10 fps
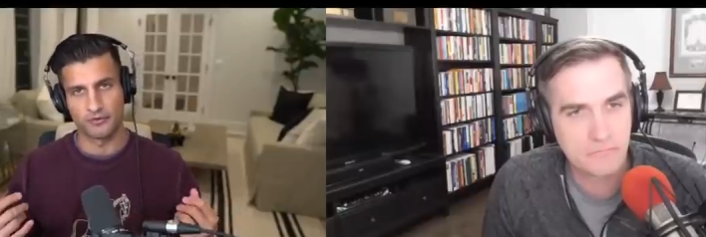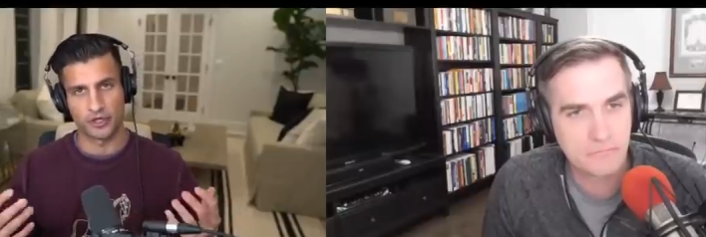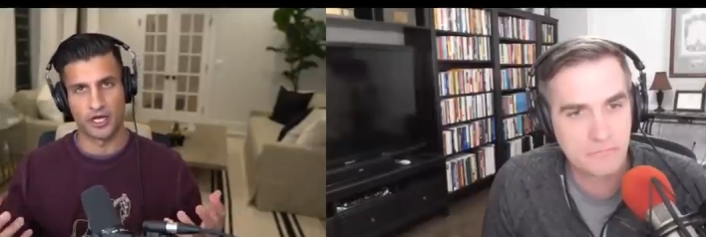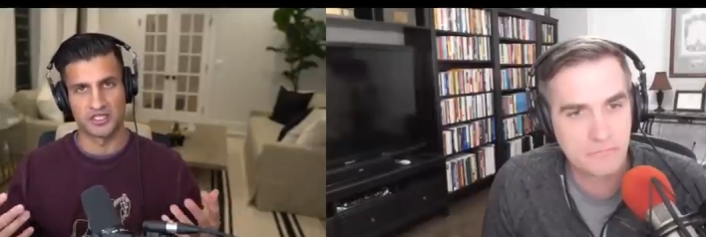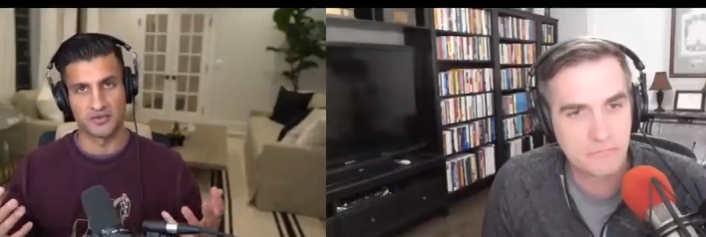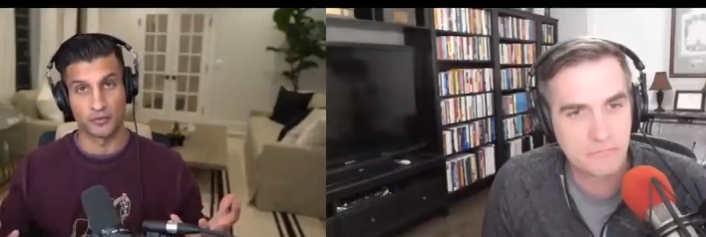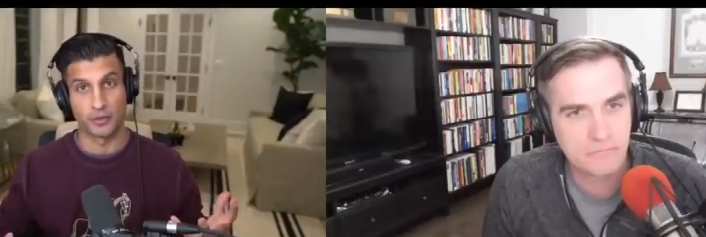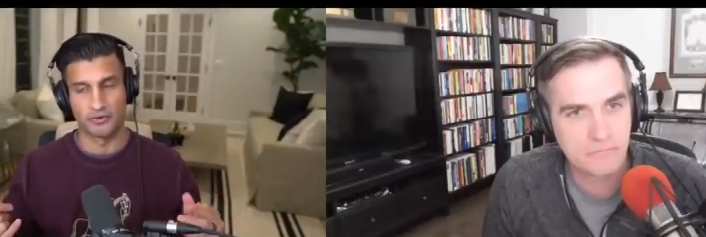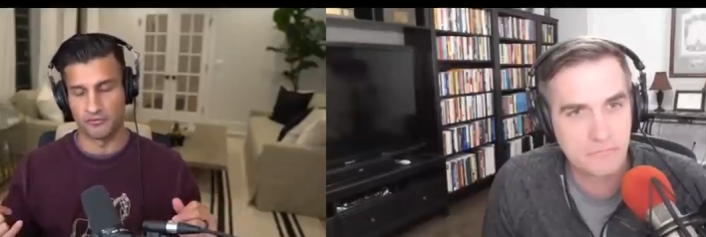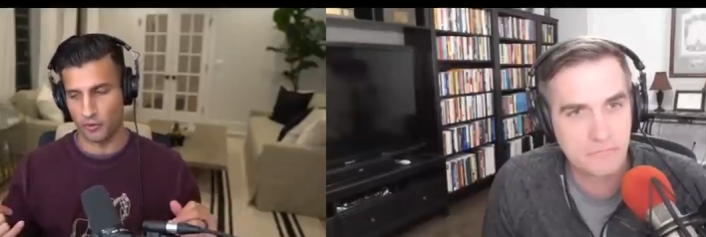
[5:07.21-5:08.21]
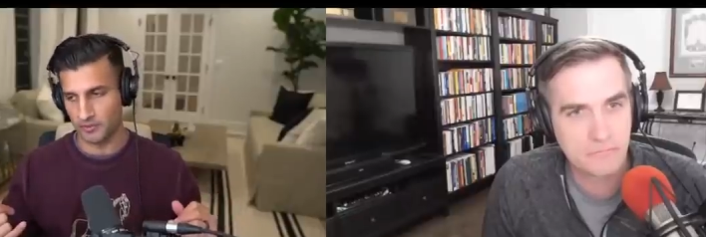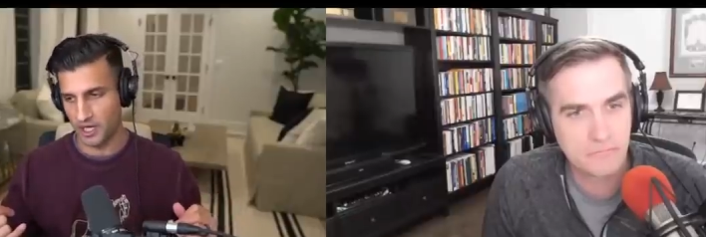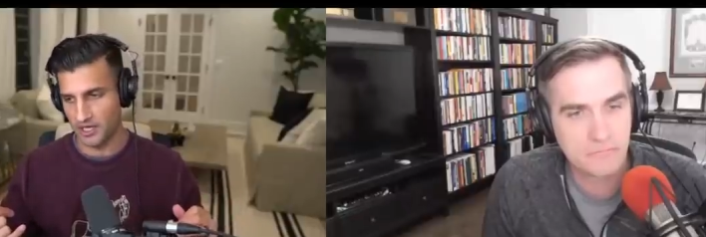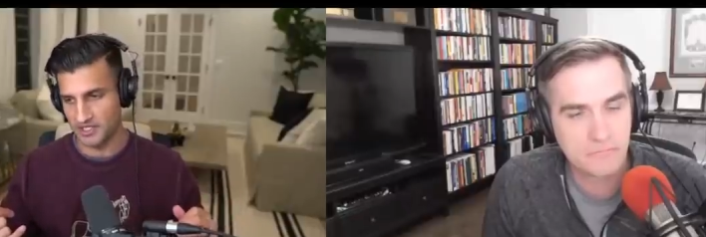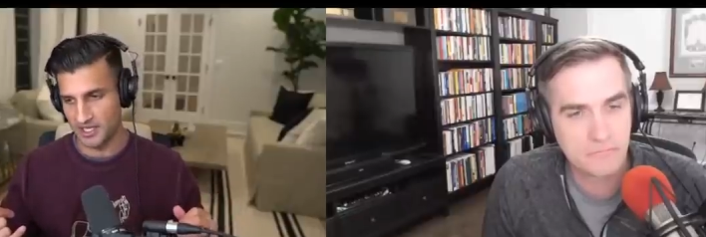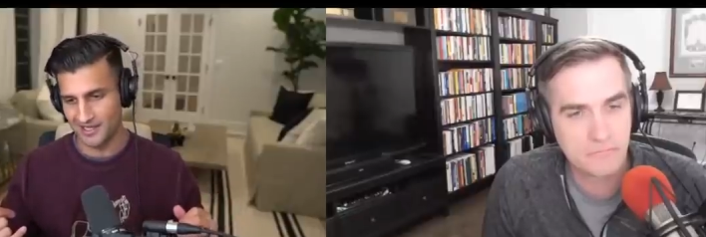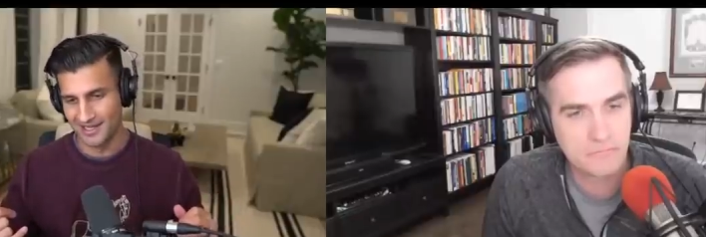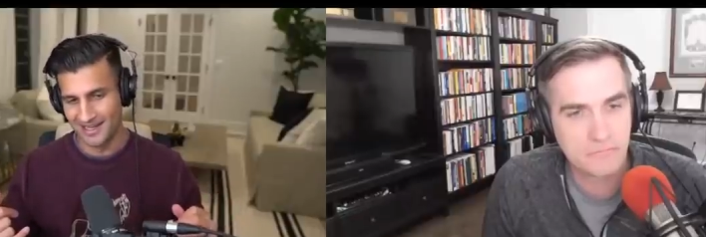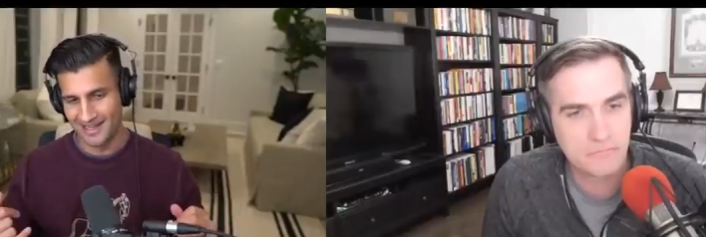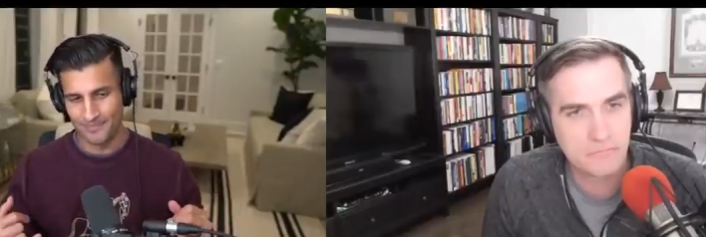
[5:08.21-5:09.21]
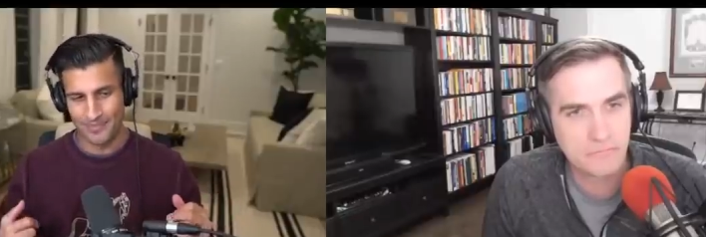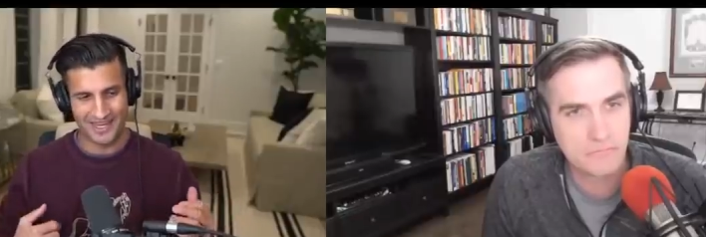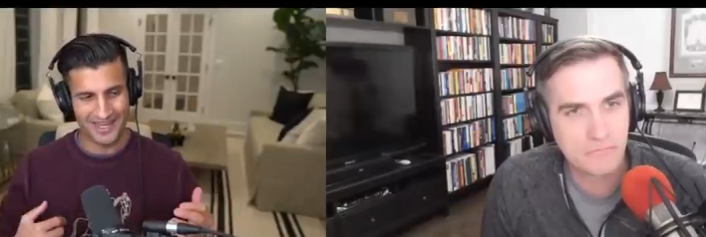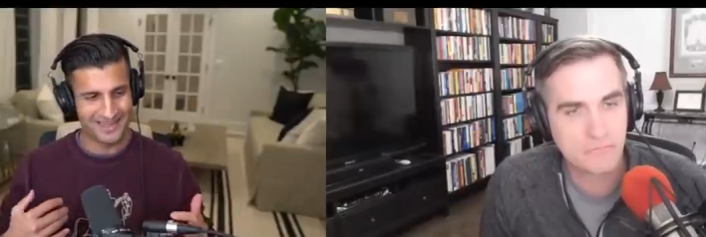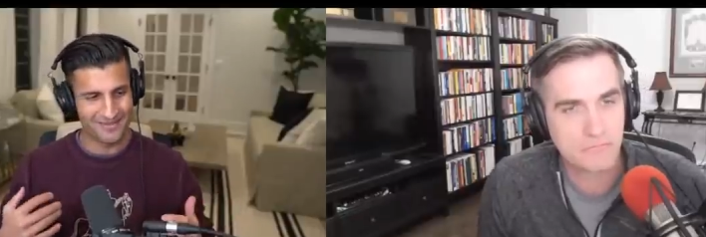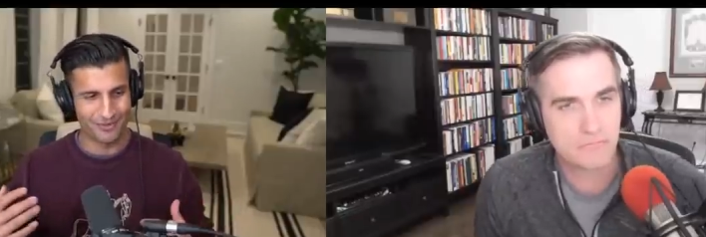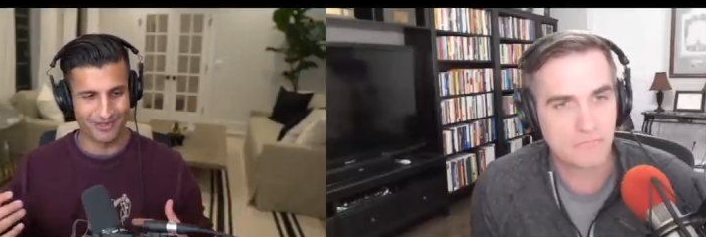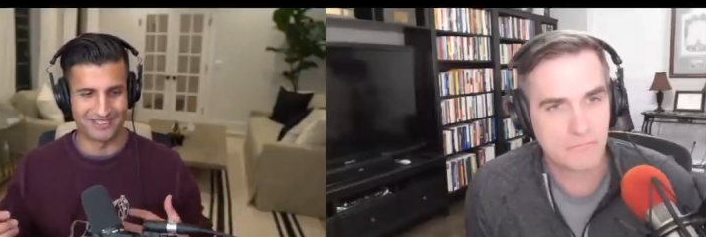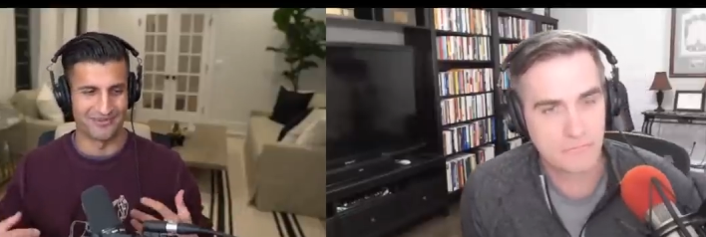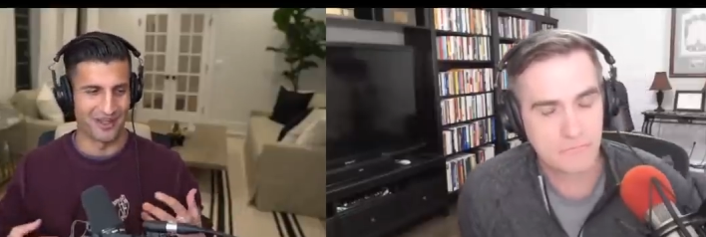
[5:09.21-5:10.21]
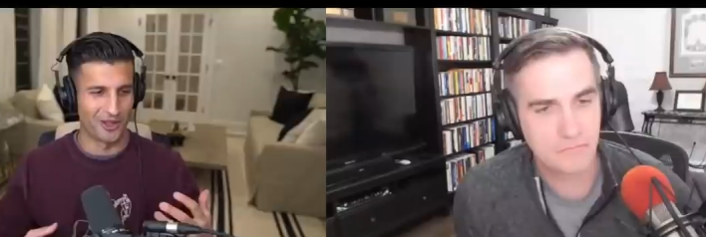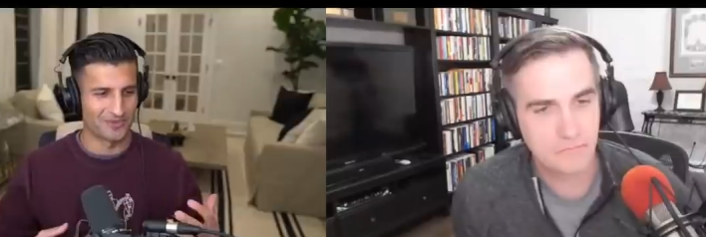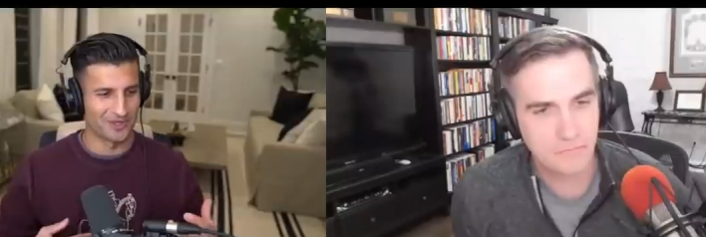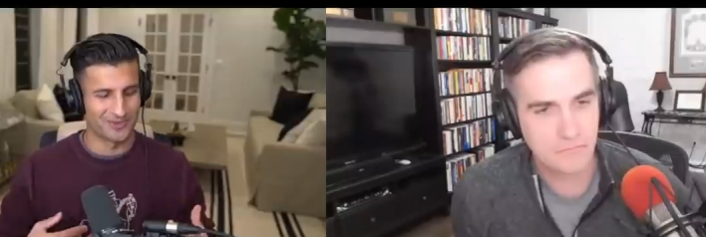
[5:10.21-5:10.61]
Speaker 1: for content for written form content but they had never really developed.